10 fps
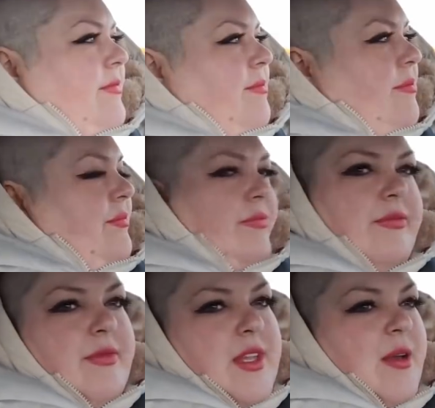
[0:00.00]
you need to
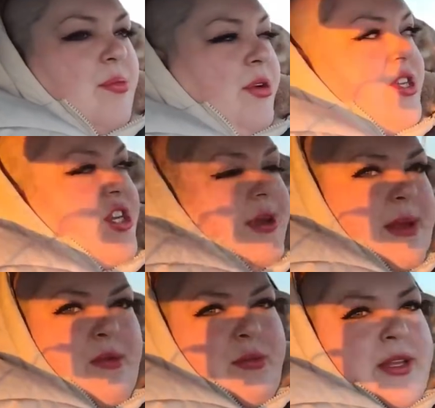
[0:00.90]
be in an
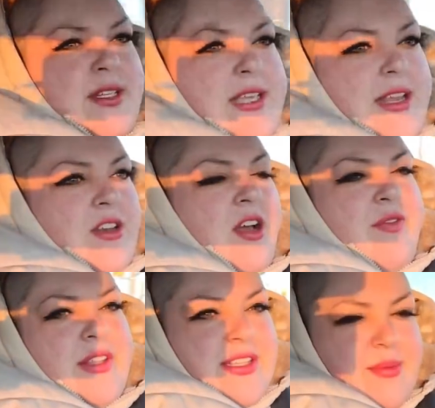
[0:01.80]
attitude of gratitude and not feel as